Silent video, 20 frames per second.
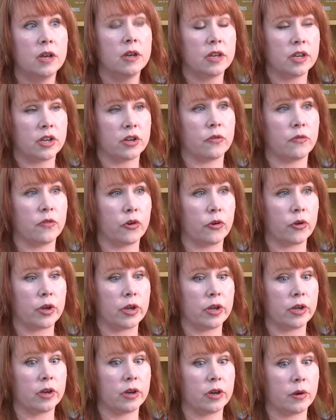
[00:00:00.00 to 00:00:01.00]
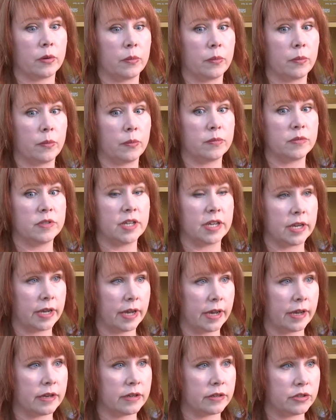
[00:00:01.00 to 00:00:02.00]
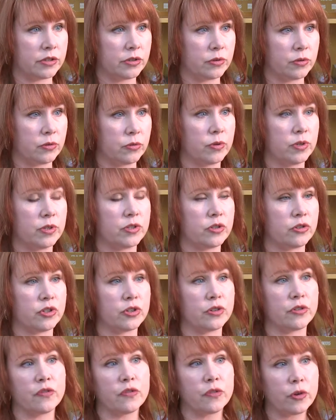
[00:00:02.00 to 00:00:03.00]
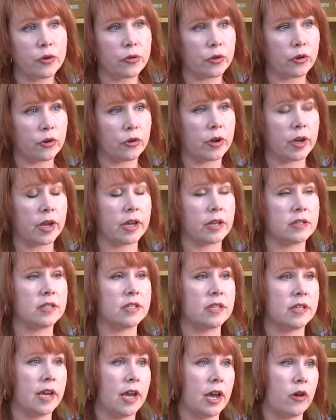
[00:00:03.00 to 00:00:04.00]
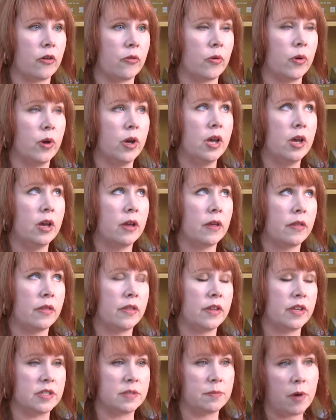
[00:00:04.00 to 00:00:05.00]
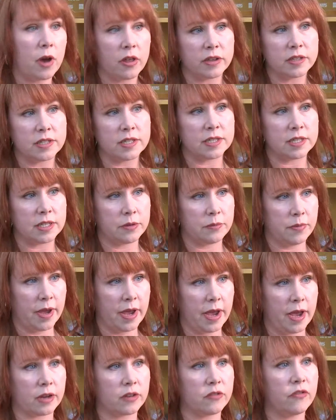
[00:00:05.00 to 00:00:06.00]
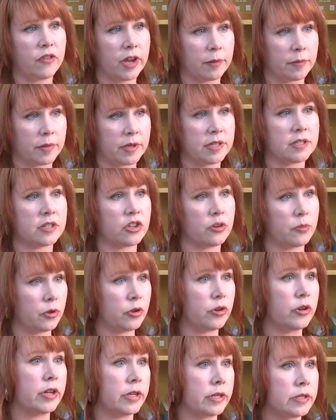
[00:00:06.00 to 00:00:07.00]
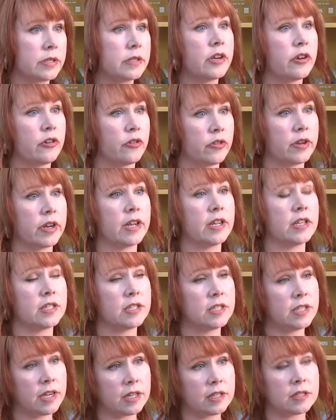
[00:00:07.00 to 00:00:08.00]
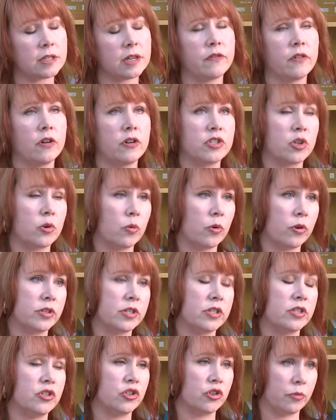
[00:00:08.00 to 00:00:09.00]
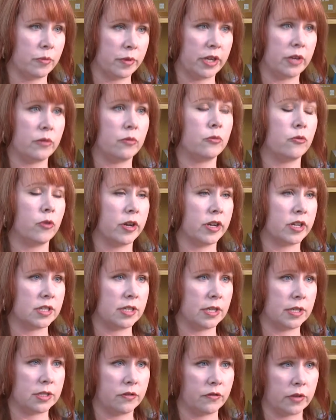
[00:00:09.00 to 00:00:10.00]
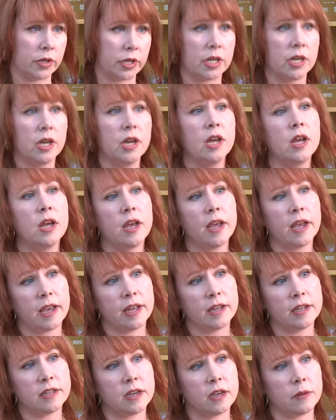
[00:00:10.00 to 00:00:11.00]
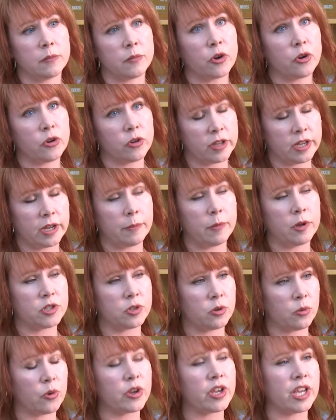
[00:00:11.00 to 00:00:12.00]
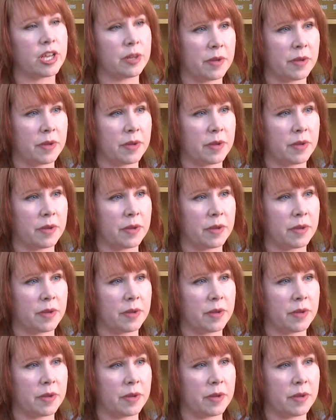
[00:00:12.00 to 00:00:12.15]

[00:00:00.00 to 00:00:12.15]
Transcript: you know, very um, dedicated to researching further and seeing how these policies impact families and communities here in the United States, and I've also worked in Germany quite extensively, and um, currently I'm also working in